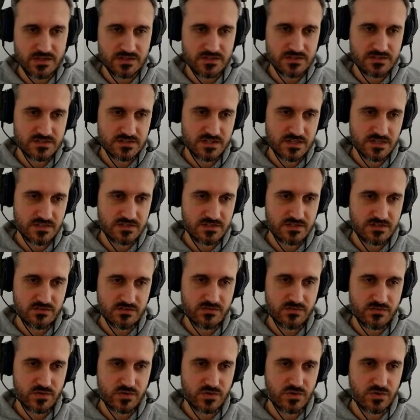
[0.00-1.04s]
This is actually
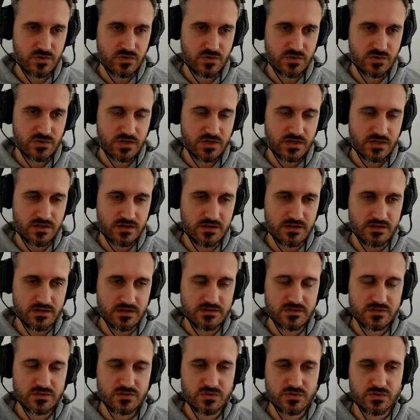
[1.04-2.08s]
for you
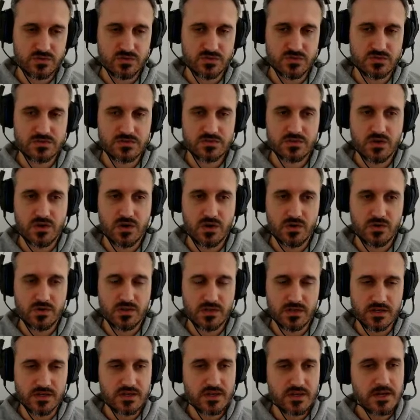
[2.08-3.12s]
to use
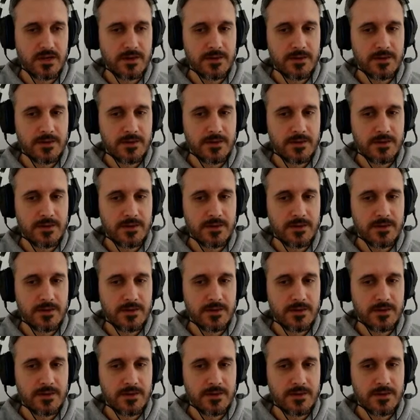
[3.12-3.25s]
only.